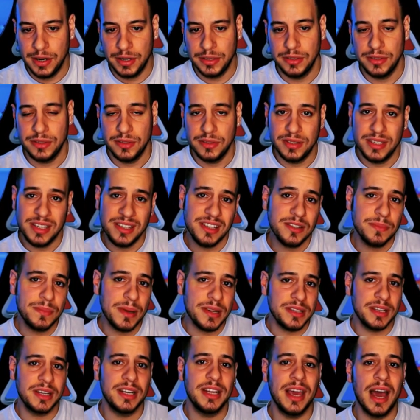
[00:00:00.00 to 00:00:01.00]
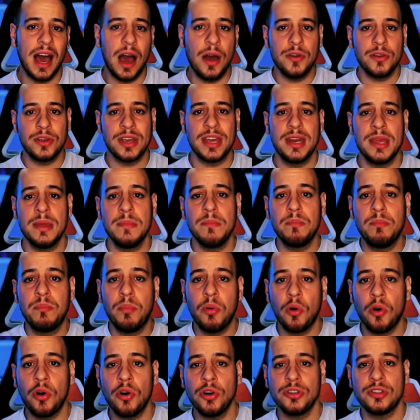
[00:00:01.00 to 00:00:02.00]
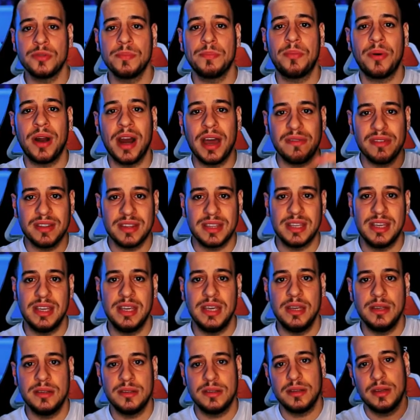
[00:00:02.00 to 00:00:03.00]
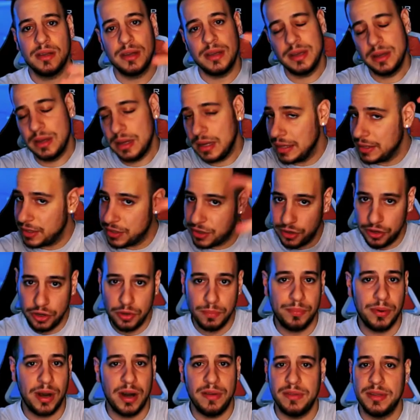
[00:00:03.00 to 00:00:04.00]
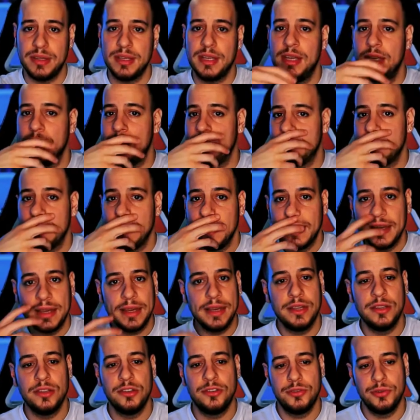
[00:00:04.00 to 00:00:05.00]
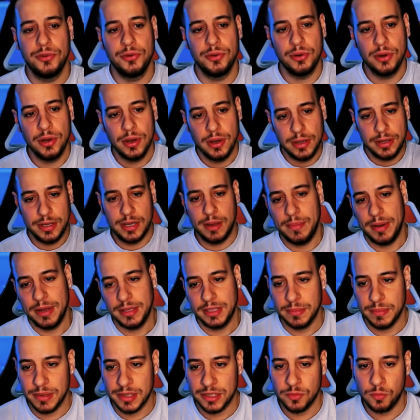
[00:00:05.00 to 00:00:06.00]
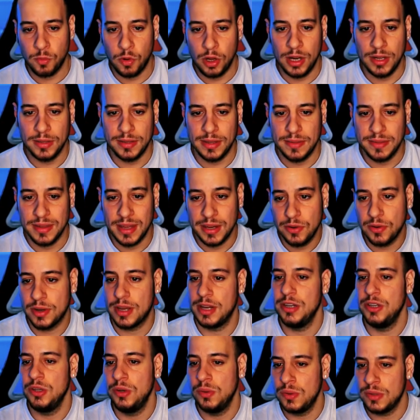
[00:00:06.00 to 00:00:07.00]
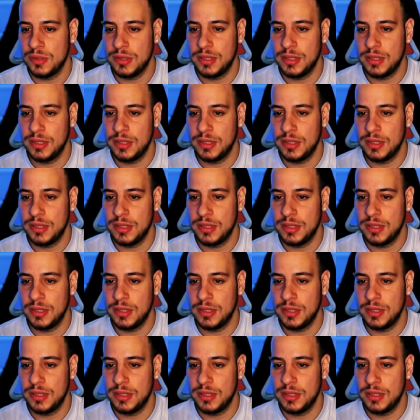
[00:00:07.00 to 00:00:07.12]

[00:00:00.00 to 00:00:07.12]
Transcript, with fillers: This, this is basically how you can import private keys, Ethereum private keys into the MetaMask wallet and then you can use